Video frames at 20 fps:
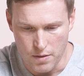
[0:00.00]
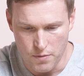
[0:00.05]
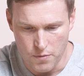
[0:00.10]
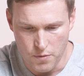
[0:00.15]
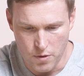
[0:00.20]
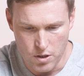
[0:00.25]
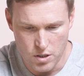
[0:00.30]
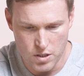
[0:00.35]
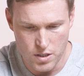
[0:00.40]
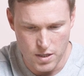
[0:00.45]

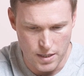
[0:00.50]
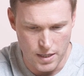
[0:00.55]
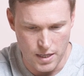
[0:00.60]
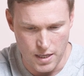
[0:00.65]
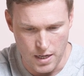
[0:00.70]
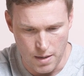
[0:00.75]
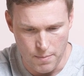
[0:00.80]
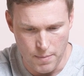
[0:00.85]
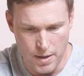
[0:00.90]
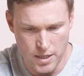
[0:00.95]
First,
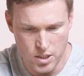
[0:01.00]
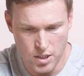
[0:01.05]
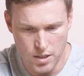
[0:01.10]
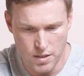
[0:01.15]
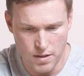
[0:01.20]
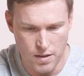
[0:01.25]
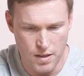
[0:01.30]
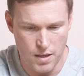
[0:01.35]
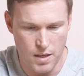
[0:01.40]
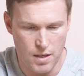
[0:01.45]
again, I
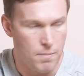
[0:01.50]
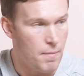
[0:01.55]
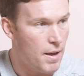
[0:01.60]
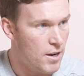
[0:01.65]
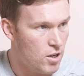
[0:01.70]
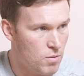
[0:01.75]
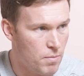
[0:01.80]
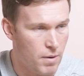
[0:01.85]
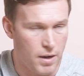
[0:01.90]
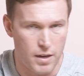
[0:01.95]
mentioned the
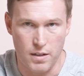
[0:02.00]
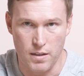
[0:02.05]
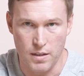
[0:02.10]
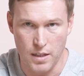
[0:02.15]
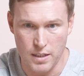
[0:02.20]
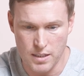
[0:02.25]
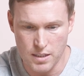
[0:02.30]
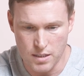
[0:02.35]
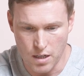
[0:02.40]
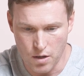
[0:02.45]
menu button.
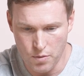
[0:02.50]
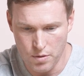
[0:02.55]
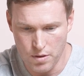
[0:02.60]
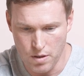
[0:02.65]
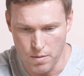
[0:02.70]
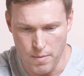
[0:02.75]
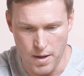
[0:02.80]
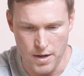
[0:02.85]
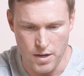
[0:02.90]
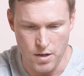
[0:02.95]
Let's start with
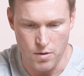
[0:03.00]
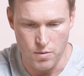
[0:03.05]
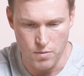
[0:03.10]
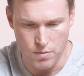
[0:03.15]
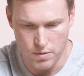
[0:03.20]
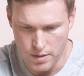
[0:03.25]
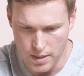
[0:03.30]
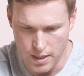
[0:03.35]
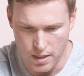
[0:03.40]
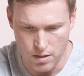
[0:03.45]
the menu.
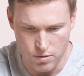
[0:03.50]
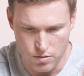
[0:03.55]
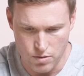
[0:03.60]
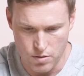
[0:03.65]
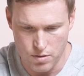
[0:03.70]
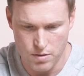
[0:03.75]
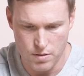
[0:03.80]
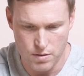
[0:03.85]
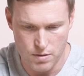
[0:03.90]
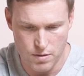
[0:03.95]

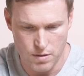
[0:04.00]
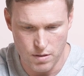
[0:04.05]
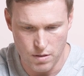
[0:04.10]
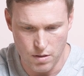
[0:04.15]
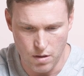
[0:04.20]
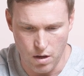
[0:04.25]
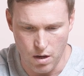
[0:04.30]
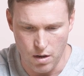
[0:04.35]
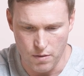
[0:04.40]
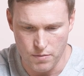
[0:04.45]
Kettle's
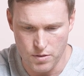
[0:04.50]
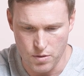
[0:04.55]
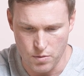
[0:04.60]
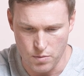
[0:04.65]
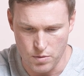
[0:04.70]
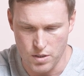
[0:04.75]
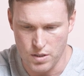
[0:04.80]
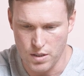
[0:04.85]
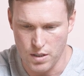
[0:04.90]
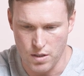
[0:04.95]
off, so
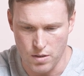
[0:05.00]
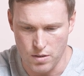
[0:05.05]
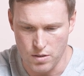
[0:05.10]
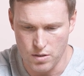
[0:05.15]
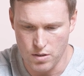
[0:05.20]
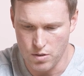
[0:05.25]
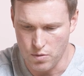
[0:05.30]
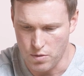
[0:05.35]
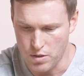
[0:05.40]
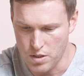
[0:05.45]
we're just going to
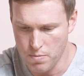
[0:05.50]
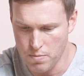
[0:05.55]
do a